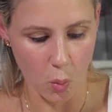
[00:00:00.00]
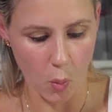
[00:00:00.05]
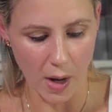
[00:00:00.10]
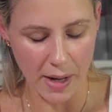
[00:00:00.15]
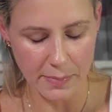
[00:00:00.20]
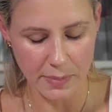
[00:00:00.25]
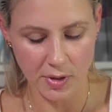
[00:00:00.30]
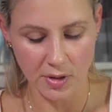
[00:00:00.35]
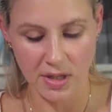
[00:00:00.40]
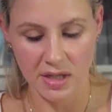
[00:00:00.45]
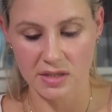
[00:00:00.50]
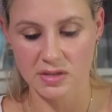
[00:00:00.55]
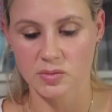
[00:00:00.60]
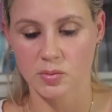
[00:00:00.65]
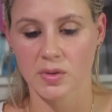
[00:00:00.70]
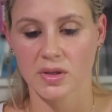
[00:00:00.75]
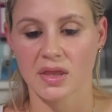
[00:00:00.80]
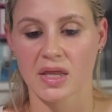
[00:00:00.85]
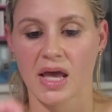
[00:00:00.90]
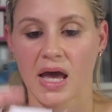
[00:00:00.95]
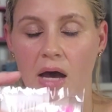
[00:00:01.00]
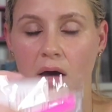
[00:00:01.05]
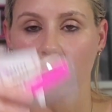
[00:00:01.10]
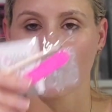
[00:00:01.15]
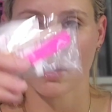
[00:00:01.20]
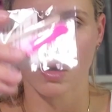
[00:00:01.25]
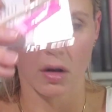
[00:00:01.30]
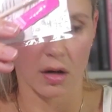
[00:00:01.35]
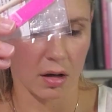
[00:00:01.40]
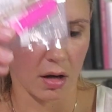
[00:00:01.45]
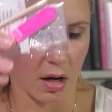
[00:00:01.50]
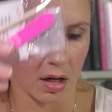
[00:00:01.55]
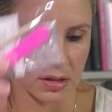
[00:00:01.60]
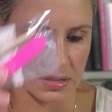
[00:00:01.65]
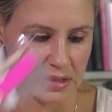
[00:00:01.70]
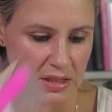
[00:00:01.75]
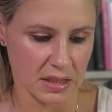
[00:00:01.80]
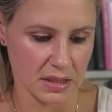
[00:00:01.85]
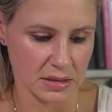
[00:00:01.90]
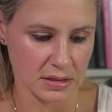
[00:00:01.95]
wipe your nails with the alcohol
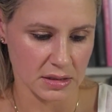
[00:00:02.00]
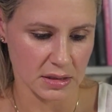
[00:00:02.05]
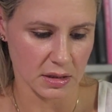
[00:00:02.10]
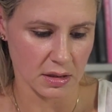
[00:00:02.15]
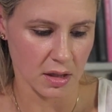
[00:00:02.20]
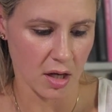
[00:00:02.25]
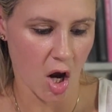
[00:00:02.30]
cotton,